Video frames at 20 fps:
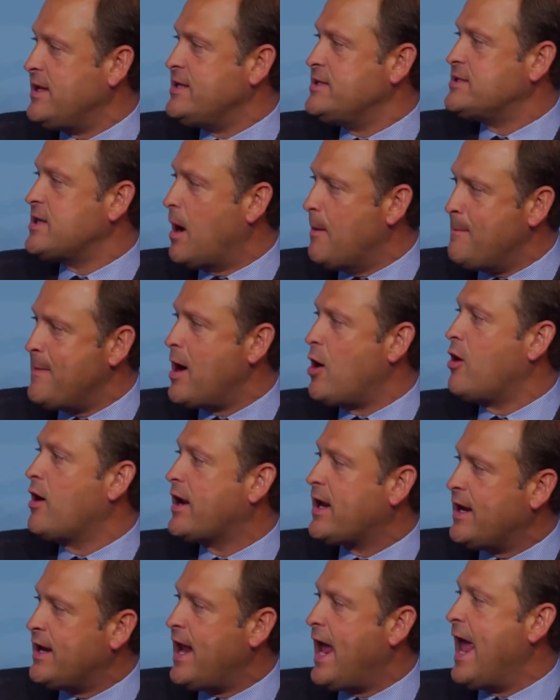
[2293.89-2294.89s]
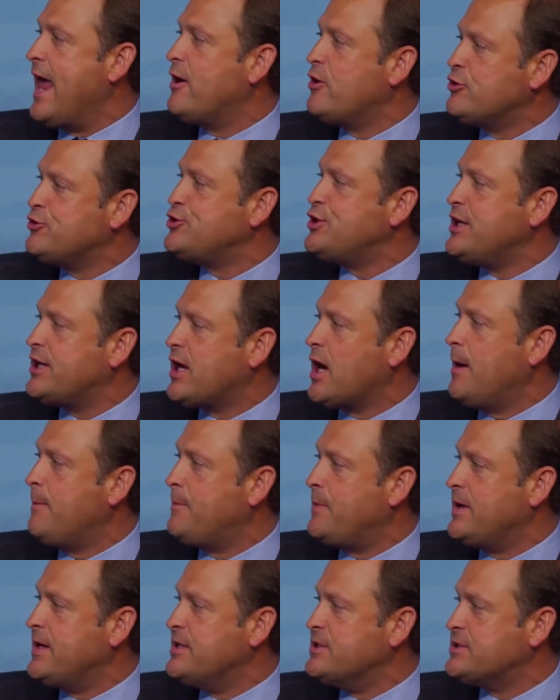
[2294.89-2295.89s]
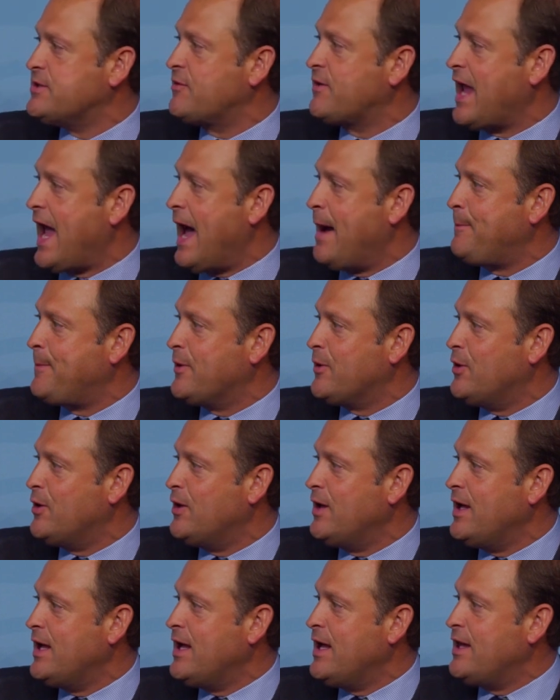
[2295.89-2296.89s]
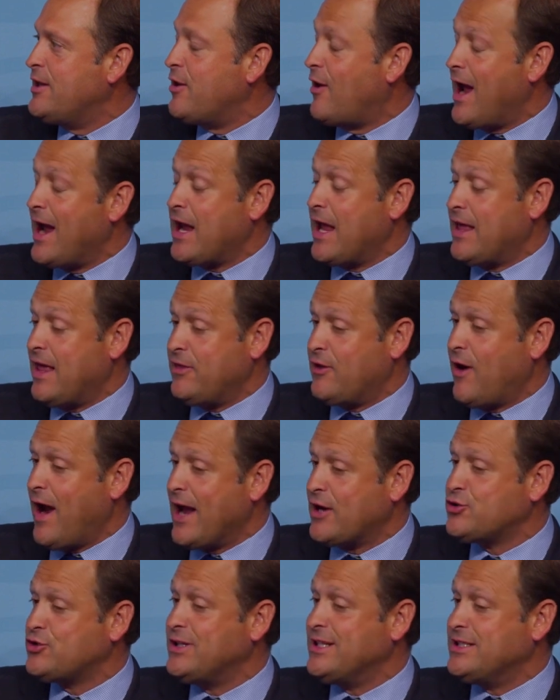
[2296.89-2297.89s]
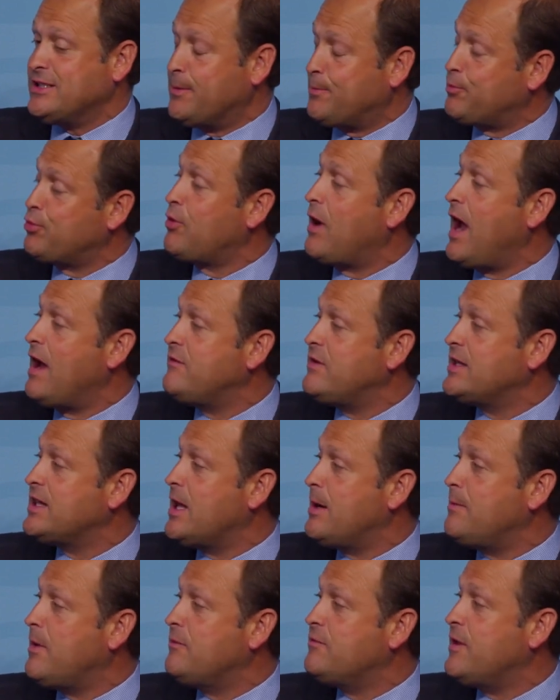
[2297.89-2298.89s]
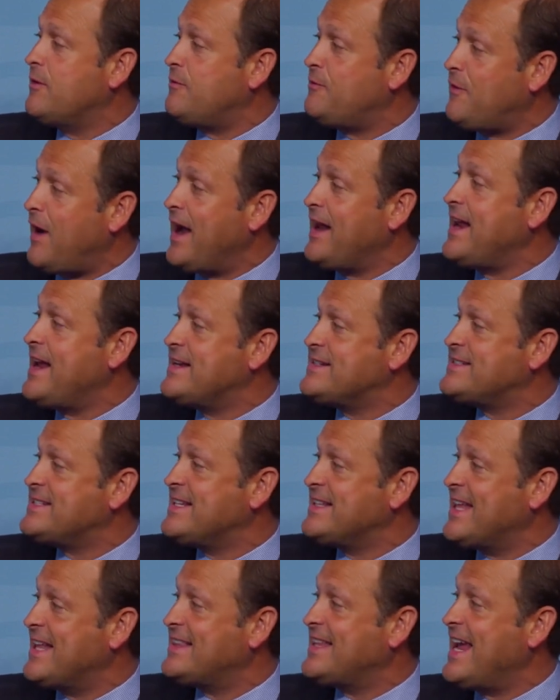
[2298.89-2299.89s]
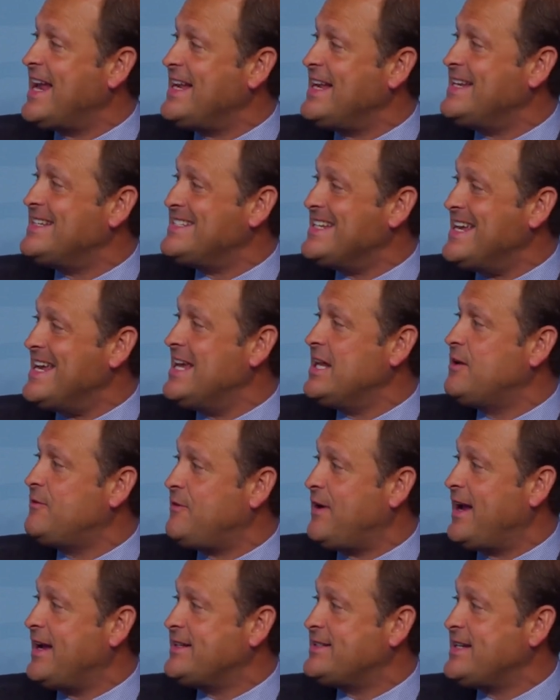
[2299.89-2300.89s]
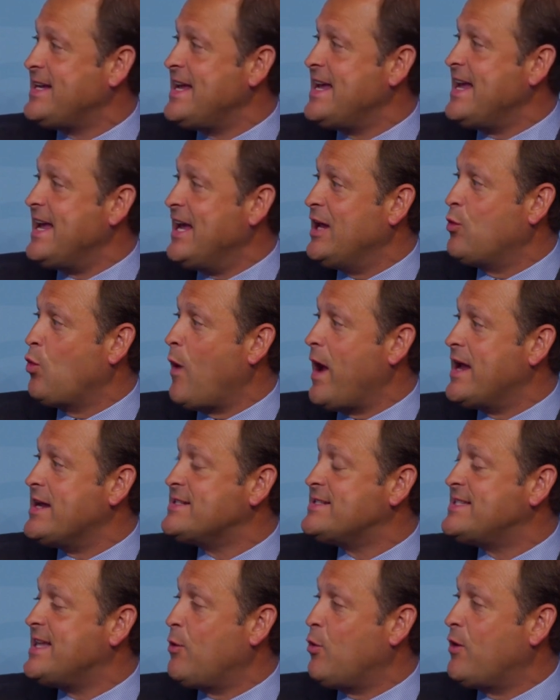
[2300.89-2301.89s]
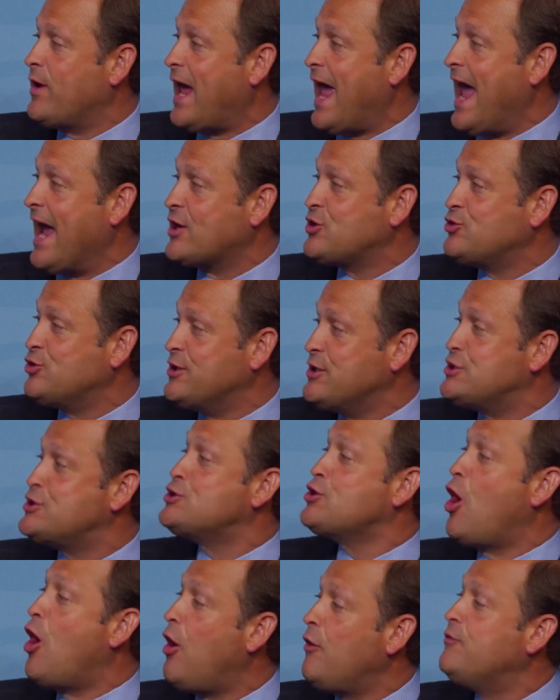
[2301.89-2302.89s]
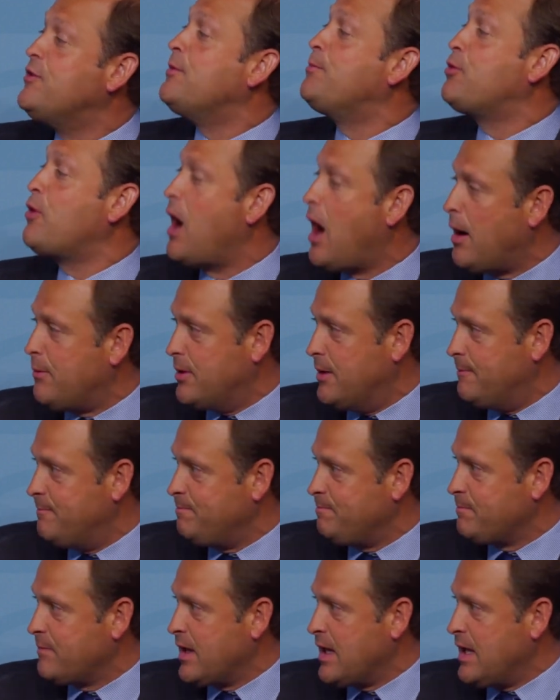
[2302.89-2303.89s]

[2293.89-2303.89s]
these American energy companies of capital, they're actually depriving them of the financing that they need to innovate in ways that would actually solve the problem.